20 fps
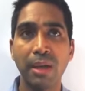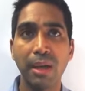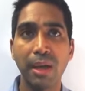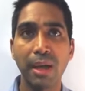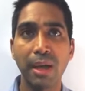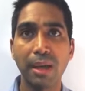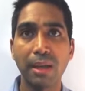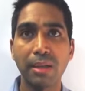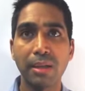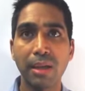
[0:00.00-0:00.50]

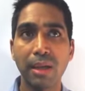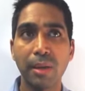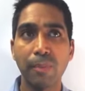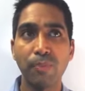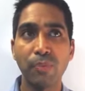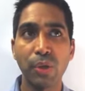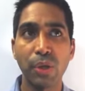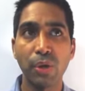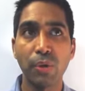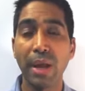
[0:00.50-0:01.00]
And
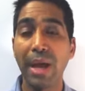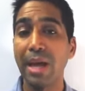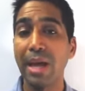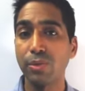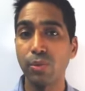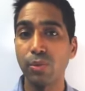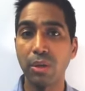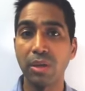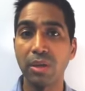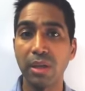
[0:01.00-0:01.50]
it
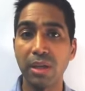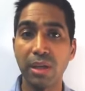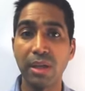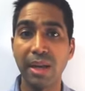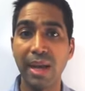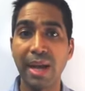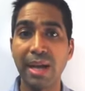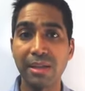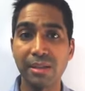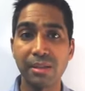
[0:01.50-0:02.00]

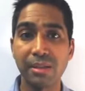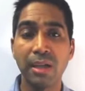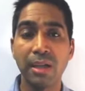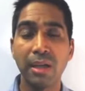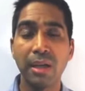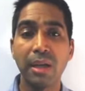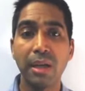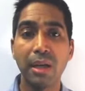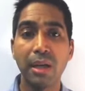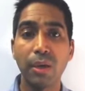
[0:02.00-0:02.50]
has
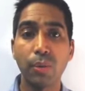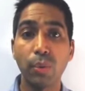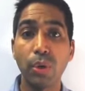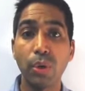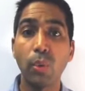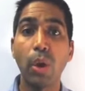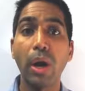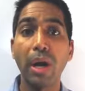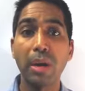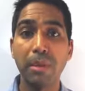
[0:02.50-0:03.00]

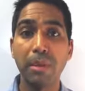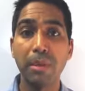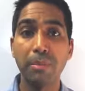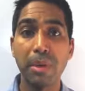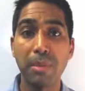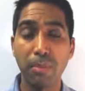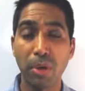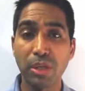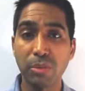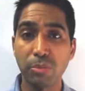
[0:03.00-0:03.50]
required me to be
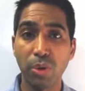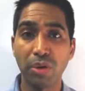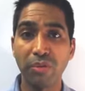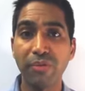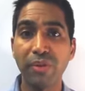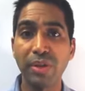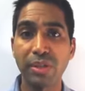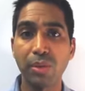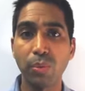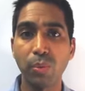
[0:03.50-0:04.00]
much more
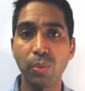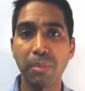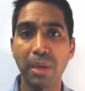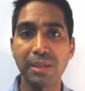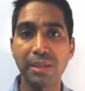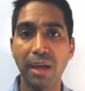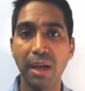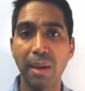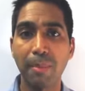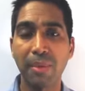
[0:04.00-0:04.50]
efficient with my
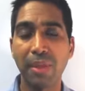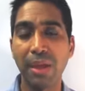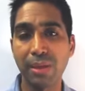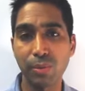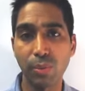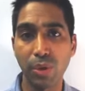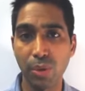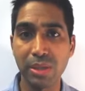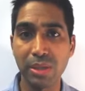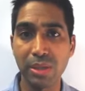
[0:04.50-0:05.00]
time. And that's
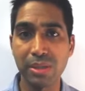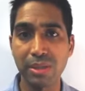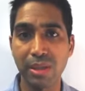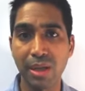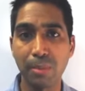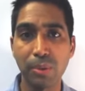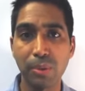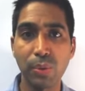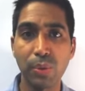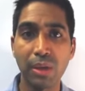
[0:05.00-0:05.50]
one of the reasons
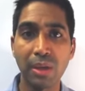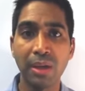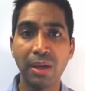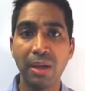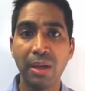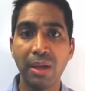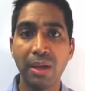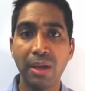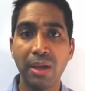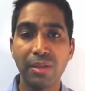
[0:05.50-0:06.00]
that I'm doing
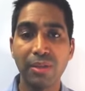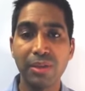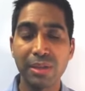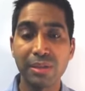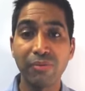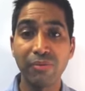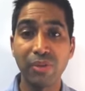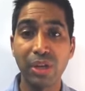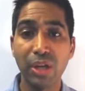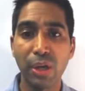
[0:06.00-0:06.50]

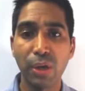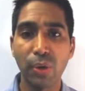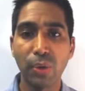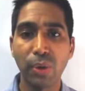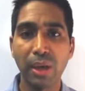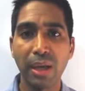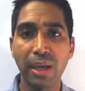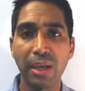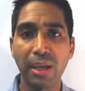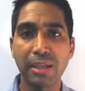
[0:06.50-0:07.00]
this
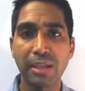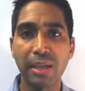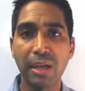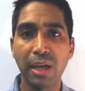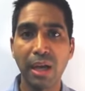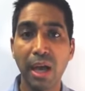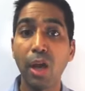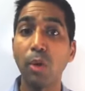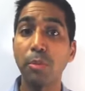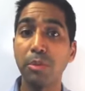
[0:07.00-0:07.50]
video. And
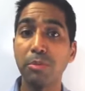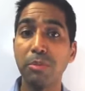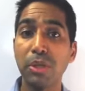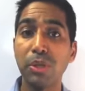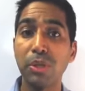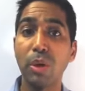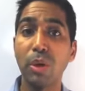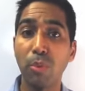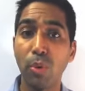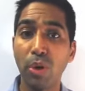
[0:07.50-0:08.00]
I hope to be
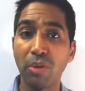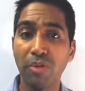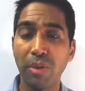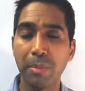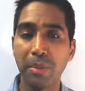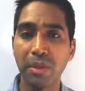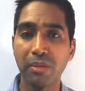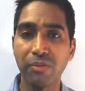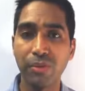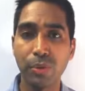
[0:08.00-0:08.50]
doing more of
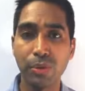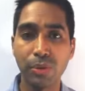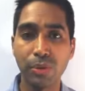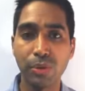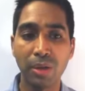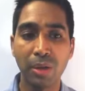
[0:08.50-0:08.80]
them in the future.